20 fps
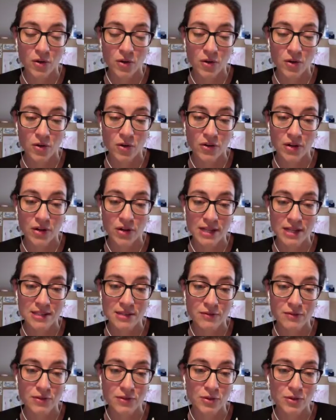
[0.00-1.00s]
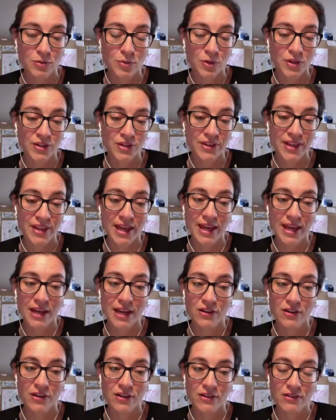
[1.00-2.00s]
or as if you were
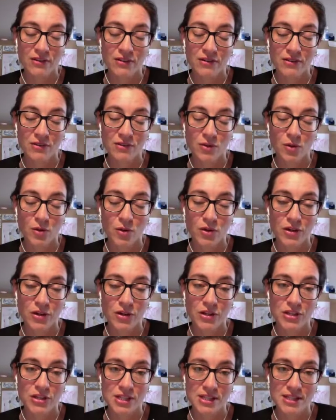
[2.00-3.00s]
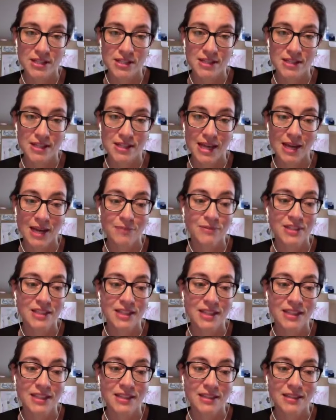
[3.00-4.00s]
there, or just
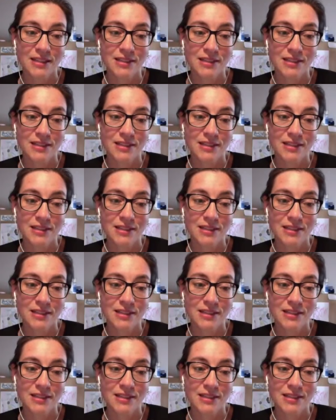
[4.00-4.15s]
empty.